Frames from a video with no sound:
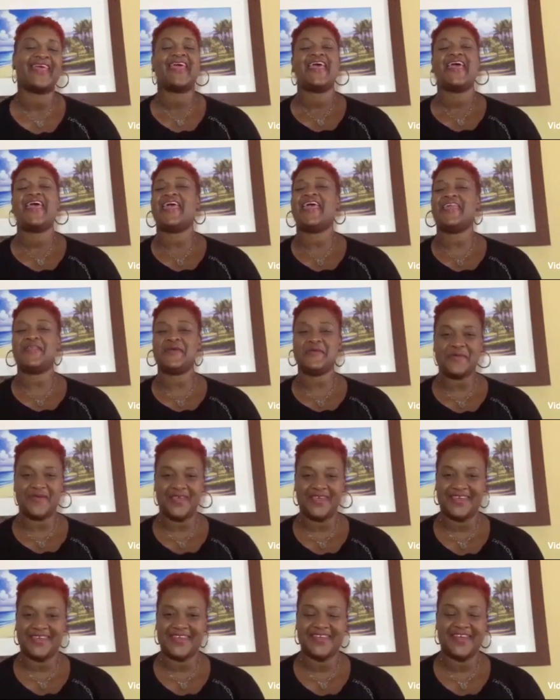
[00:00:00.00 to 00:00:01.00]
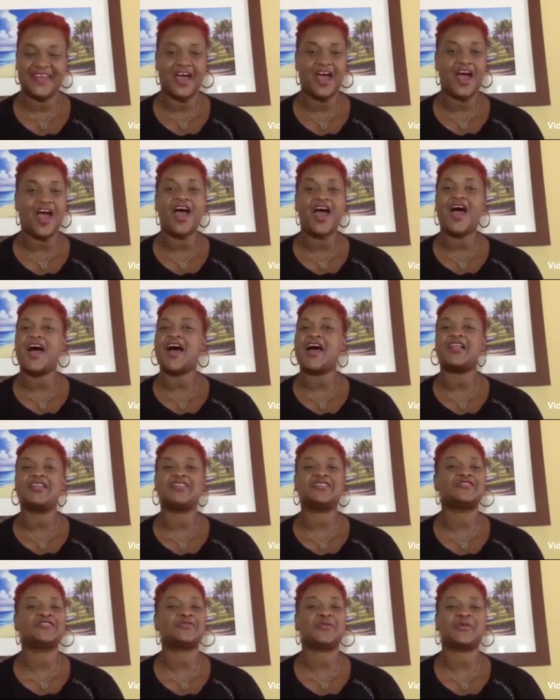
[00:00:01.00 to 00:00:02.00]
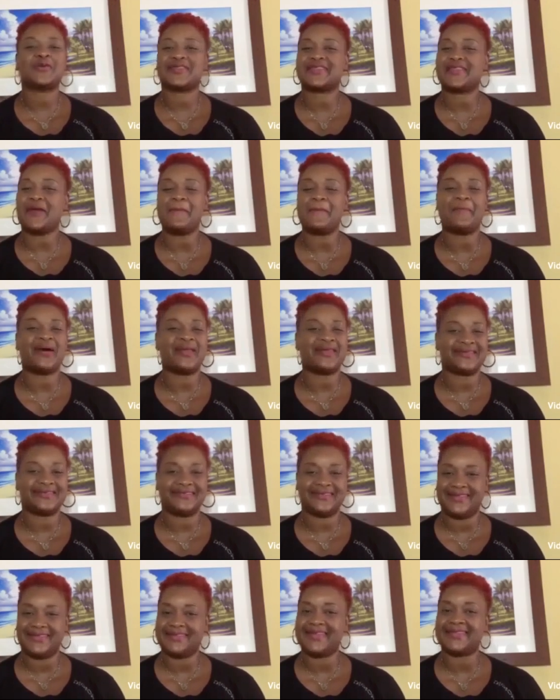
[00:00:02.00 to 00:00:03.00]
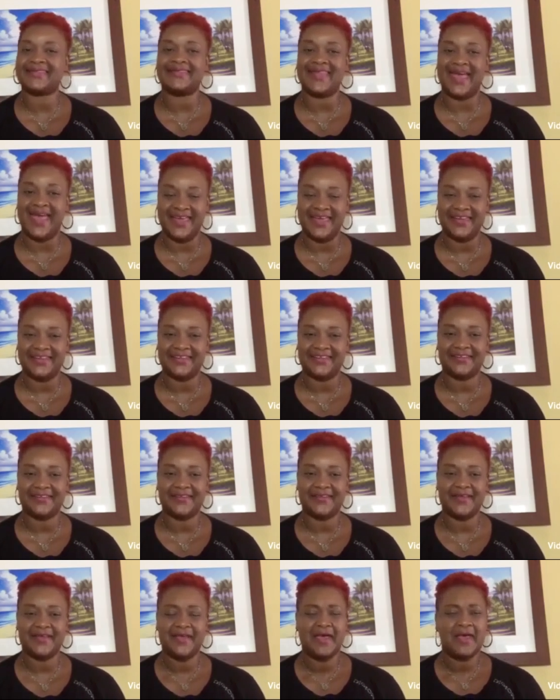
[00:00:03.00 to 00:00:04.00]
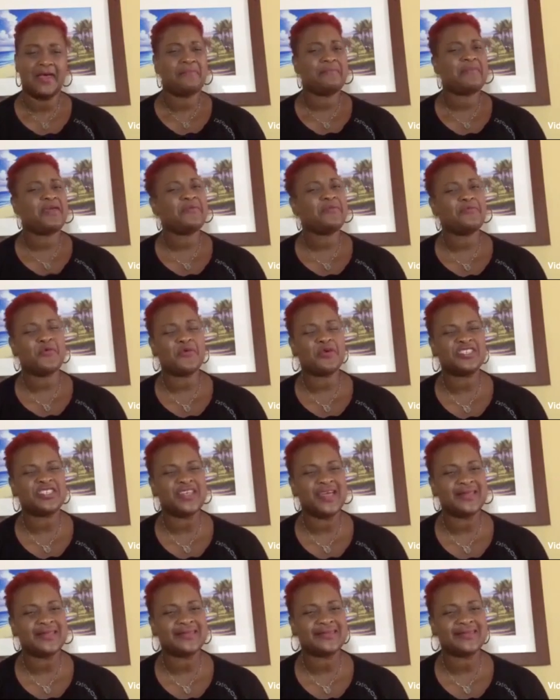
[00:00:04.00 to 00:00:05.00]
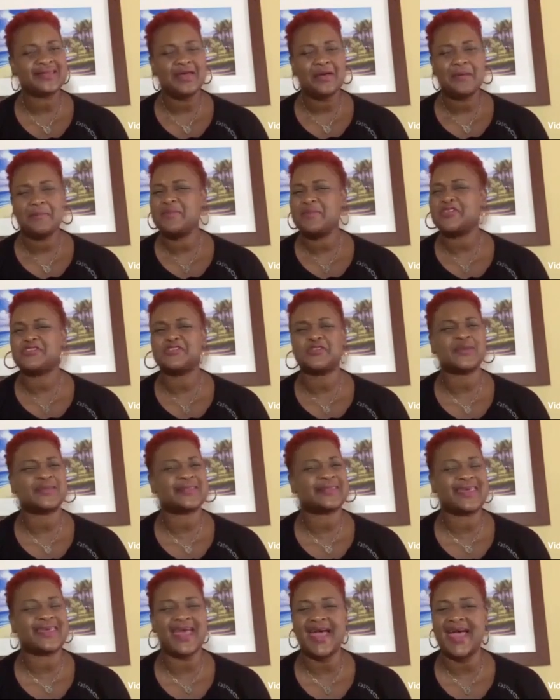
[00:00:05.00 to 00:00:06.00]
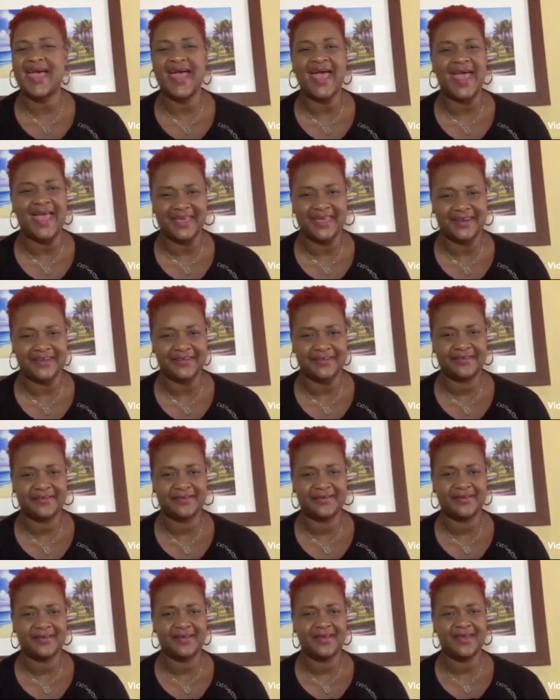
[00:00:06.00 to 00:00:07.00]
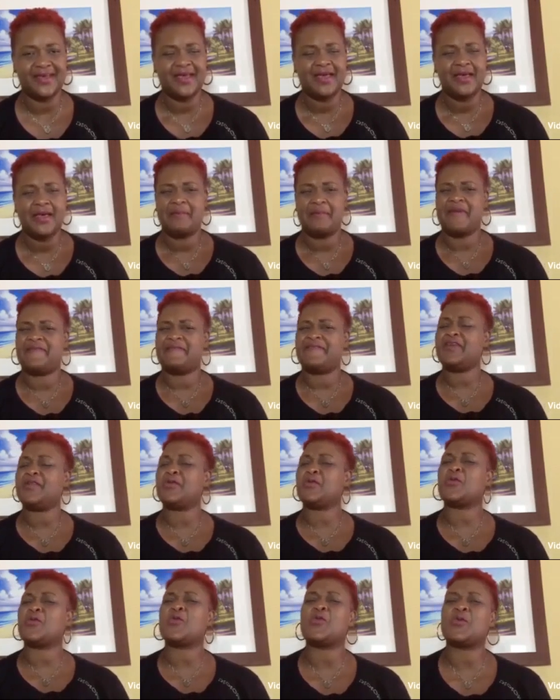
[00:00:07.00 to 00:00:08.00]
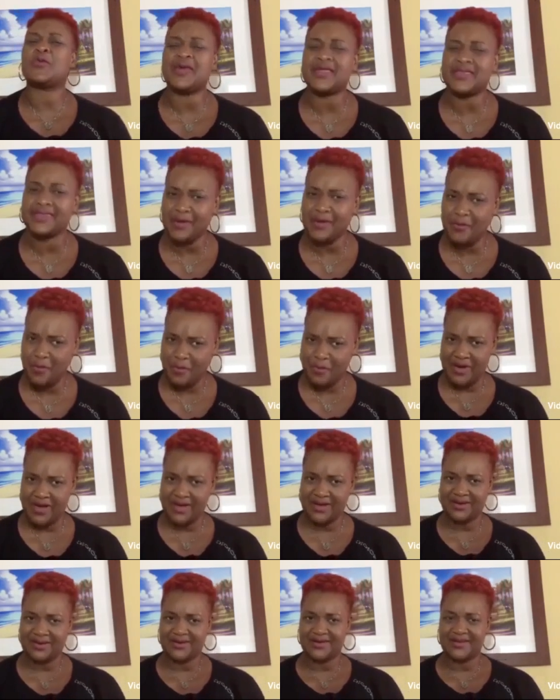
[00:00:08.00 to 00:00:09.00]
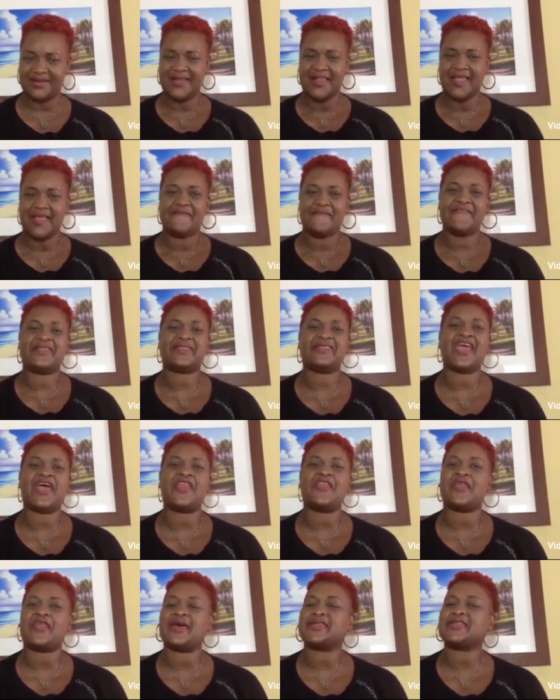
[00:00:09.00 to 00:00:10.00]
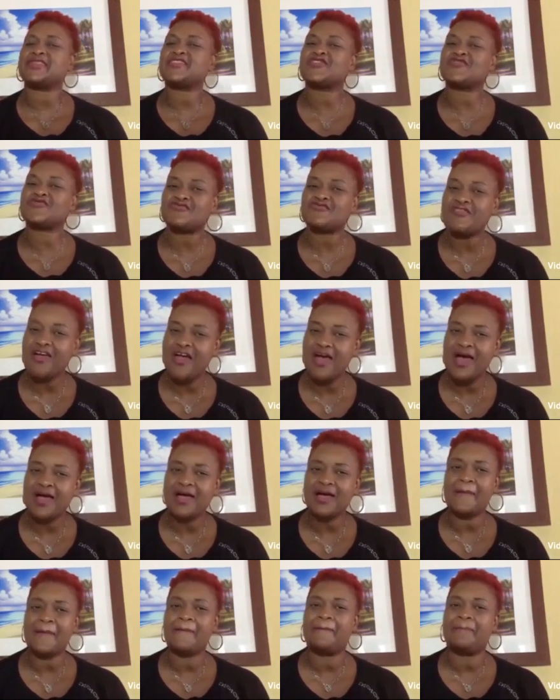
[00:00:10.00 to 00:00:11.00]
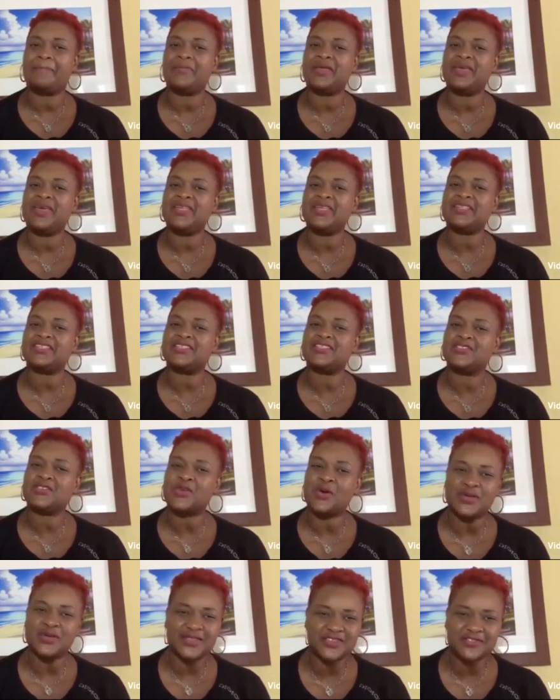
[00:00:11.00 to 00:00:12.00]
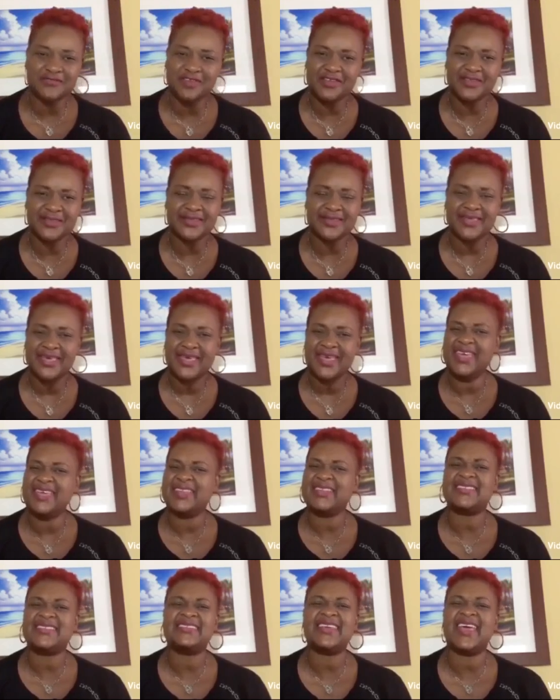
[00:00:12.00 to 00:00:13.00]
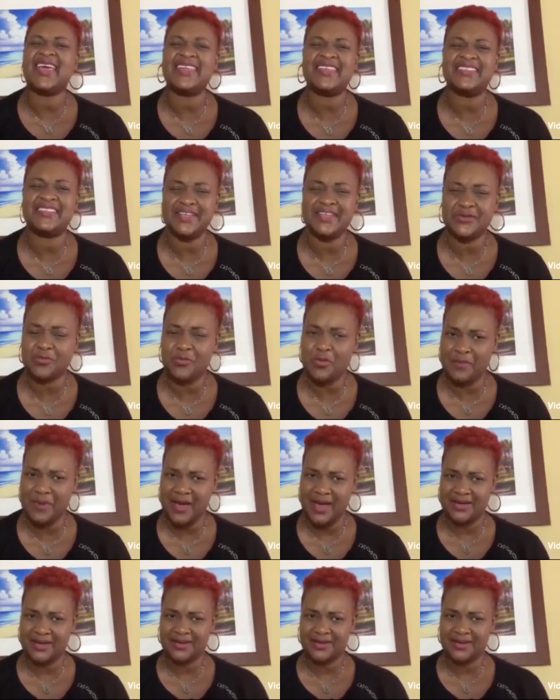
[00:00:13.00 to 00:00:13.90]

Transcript: Anyway, all jokes and politics aside, my emotions, me just can't hide feel good as a woman. not another strong, industrious, intelligent woman.